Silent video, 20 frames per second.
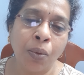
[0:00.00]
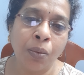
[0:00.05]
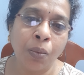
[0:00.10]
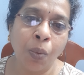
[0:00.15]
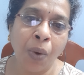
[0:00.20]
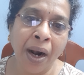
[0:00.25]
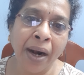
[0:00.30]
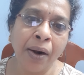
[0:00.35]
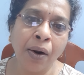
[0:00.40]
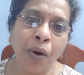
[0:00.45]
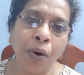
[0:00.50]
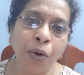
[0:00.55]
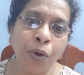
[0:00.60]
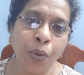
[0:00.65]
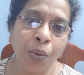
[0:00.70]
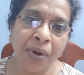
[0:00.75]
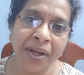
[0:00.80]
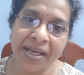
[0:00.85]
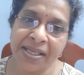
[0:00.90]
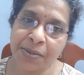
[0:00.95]
1 or
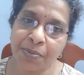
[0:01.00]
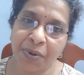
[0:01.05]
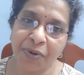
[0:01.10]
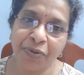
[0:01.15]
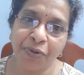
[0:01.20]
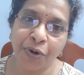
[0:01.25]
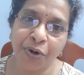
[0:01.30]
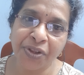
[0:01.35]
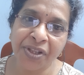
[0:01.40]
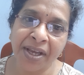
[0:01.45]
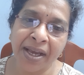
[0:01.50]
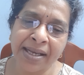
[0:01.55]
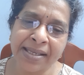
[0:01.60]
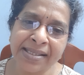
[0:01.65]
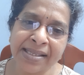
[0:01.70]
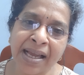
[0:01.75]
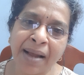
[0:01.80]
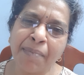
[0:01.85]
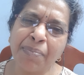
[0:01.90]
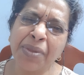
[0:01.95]
2 days before the
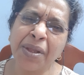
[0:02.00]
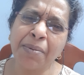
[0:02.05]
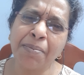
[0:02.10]
exam,